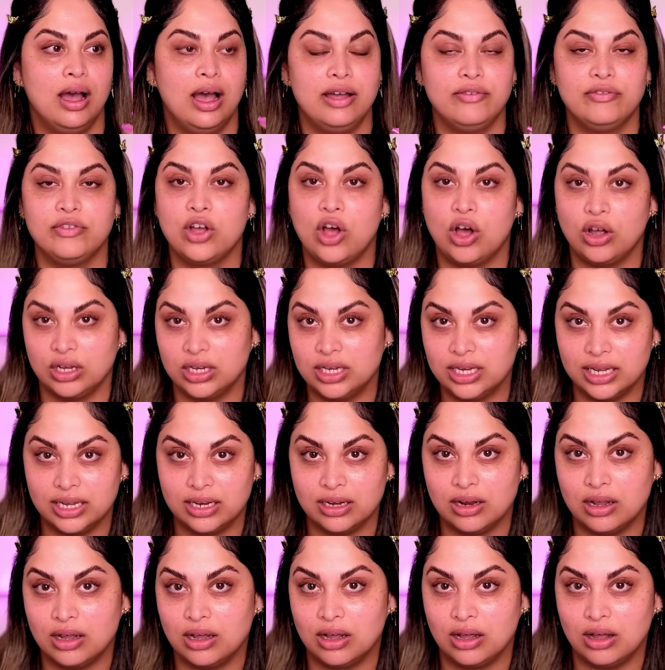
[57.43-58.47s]
I've gotten
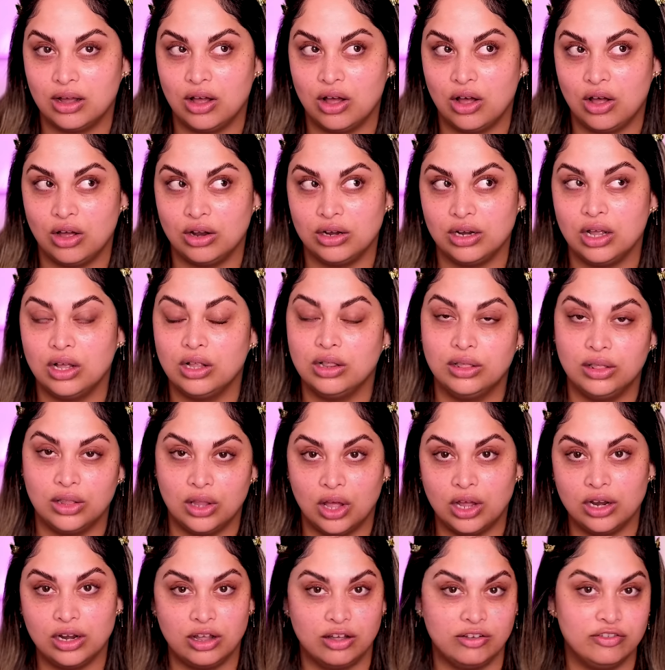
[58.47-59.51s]
it on a
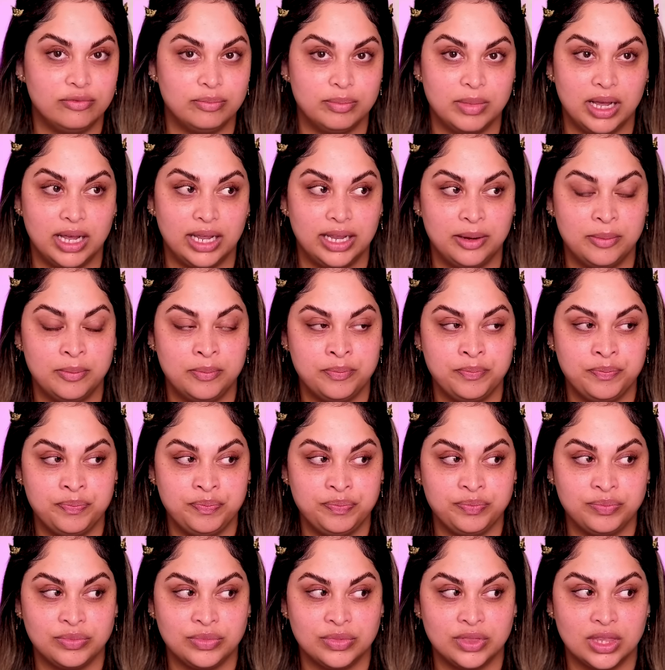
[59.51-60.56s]
lot of my
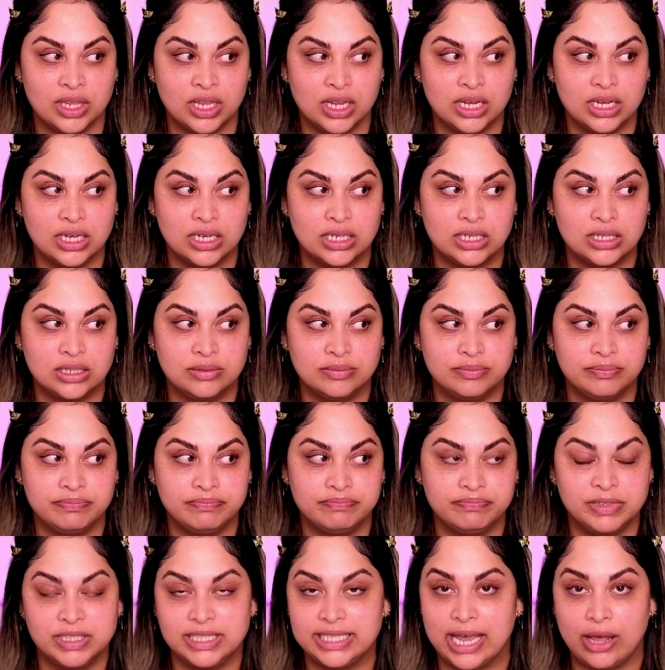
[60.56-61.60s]

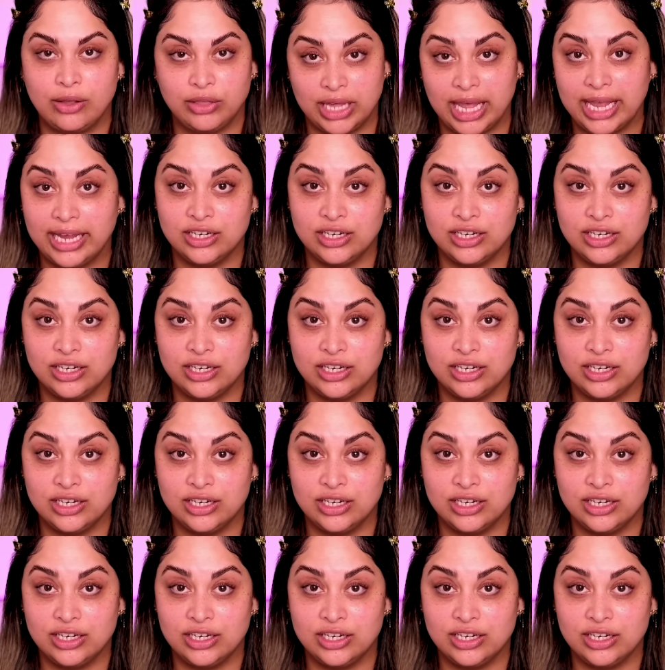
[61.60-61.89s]
South